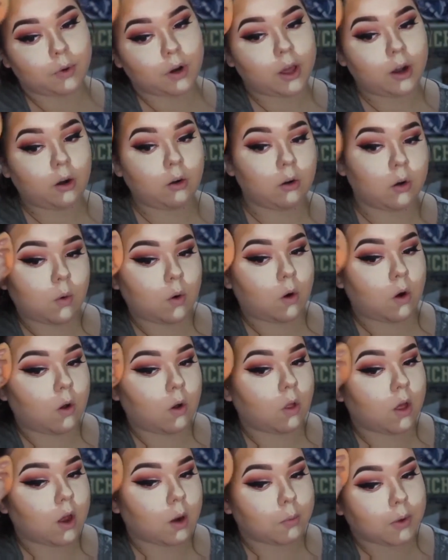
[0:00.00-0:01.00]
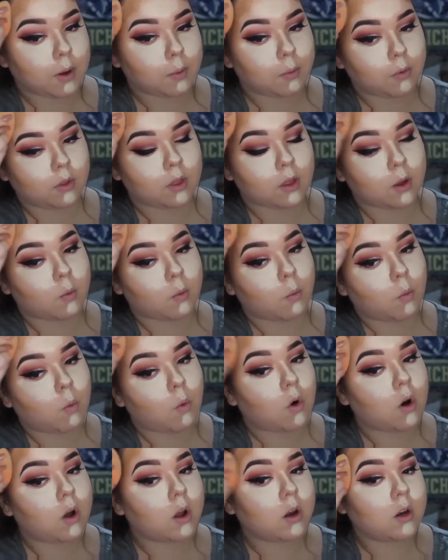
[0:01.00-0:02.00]
but I don't know a whole lot of people that
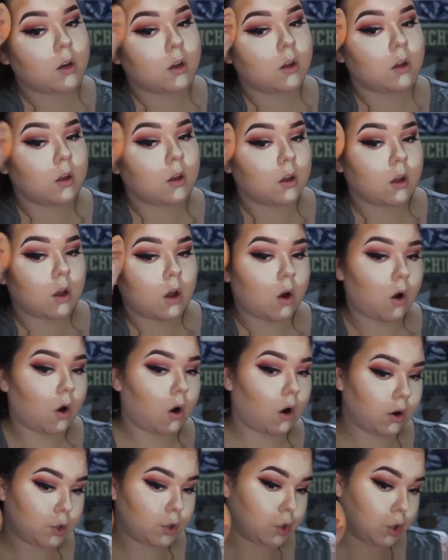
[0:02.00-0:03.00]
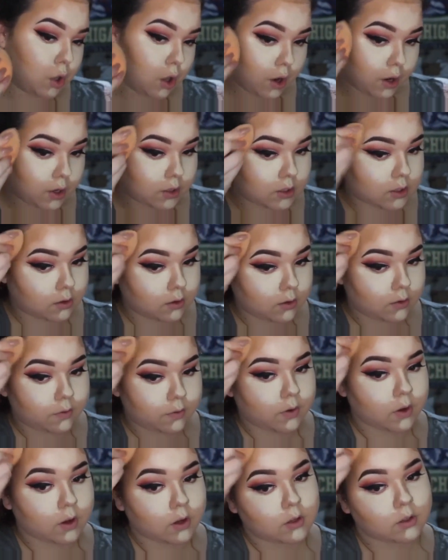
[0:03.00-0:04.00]
want harsh lines on their
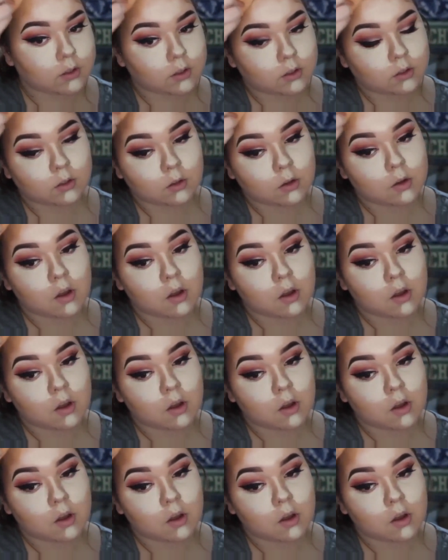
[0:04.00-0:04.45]
face.